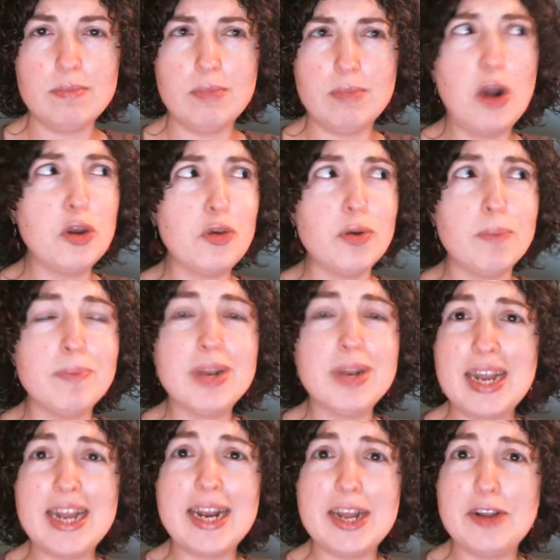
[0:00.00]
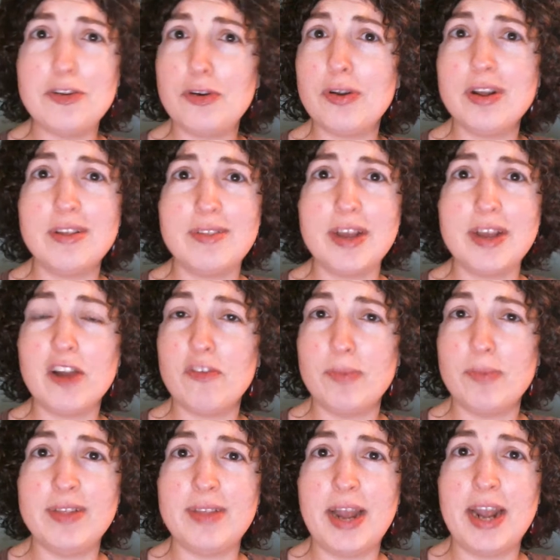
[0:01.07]
Are you completely and totally sick of
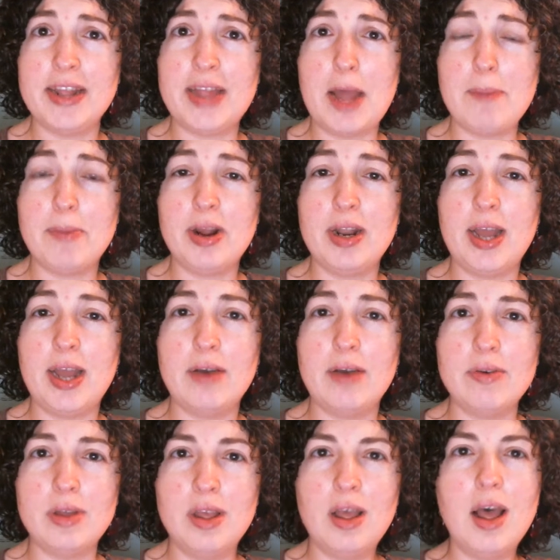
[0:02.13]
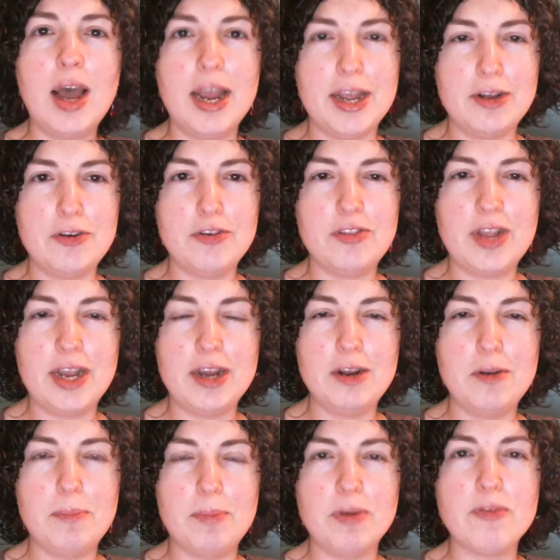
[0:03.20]
me saying that by now? I
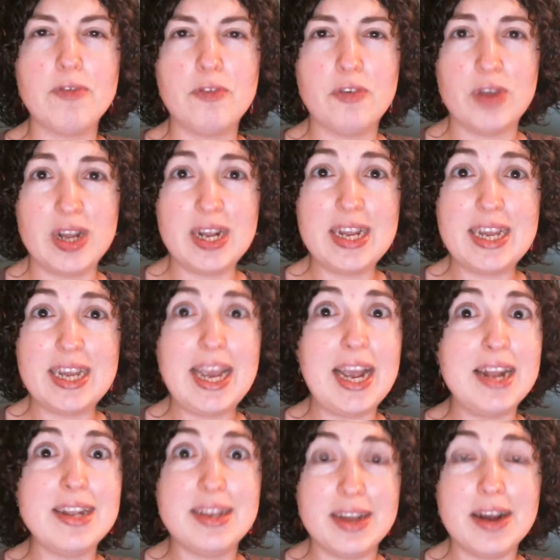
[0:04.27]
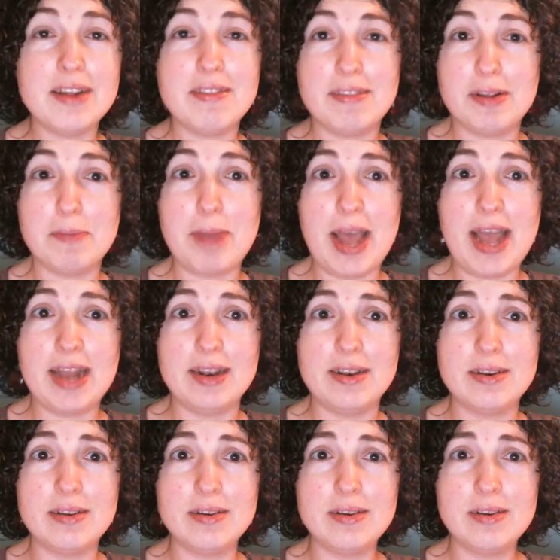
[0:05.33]
understand, but really, it does
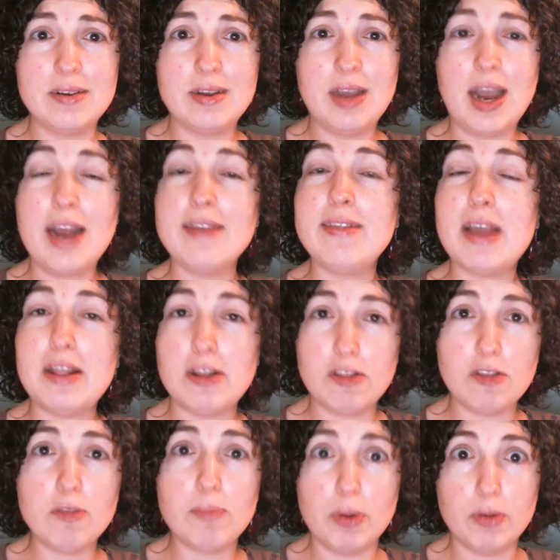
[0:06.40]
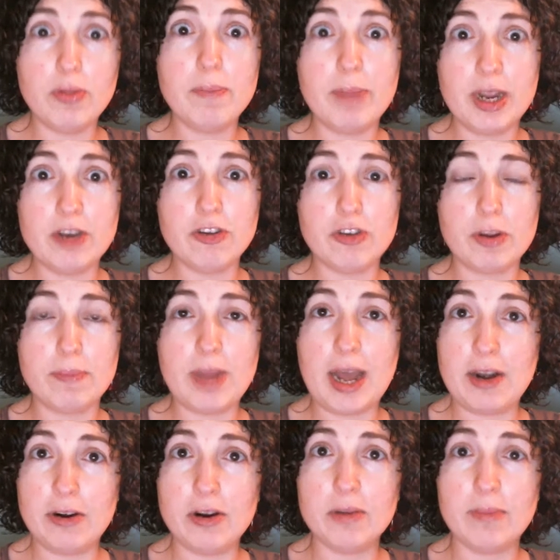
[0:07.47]
depend. I say this as both a manuscript
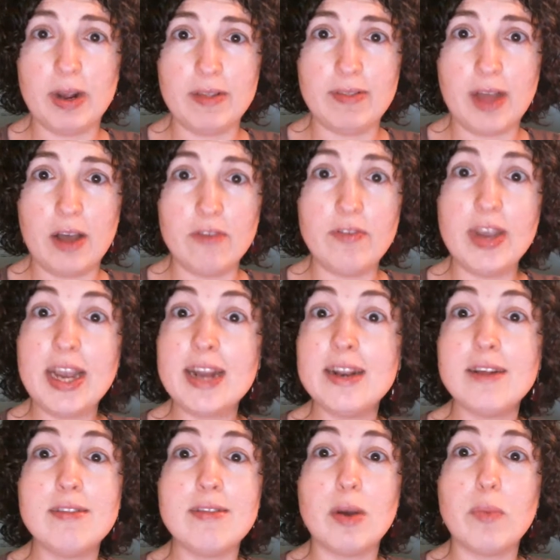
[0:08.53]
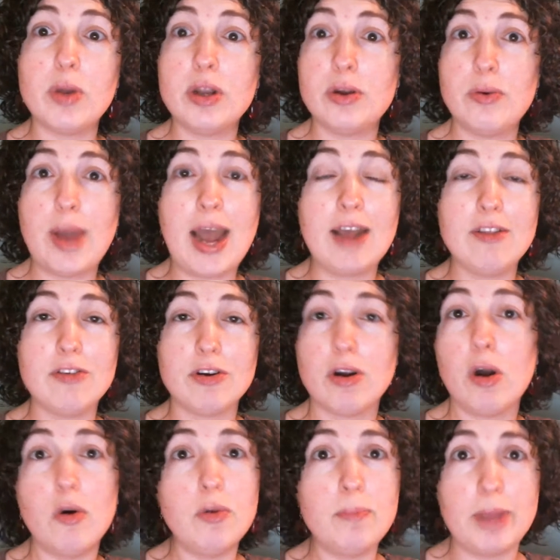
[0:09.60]
editor myself and as someone who has her
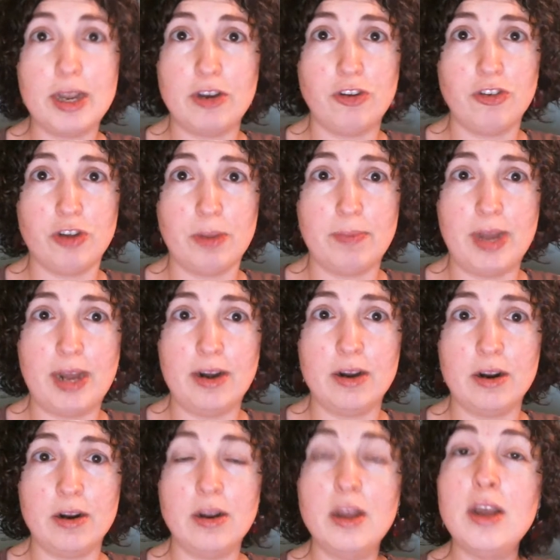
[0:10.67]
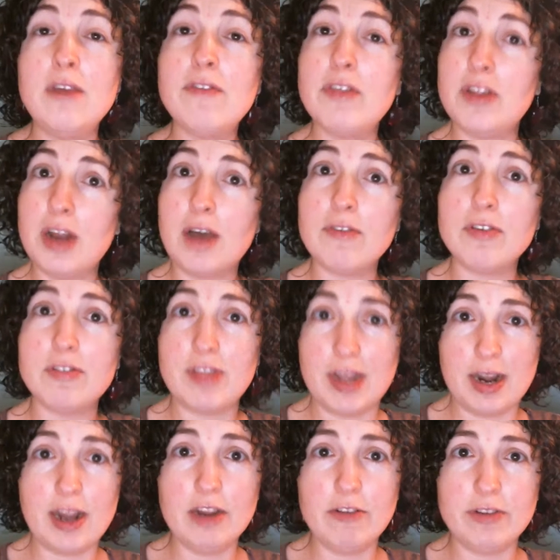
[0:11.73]
own manuscript editor for the novels that
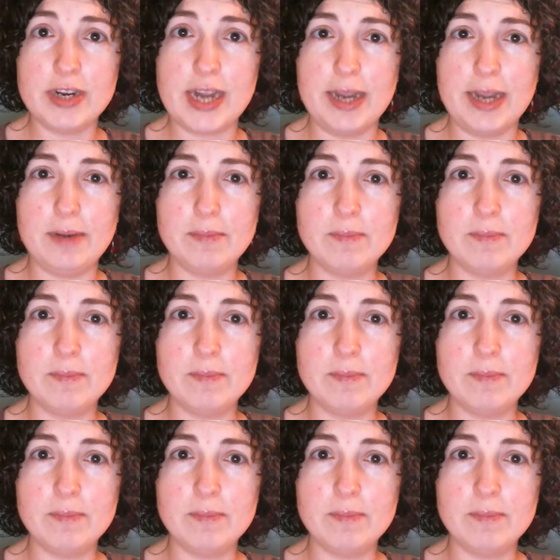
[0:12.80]
I create.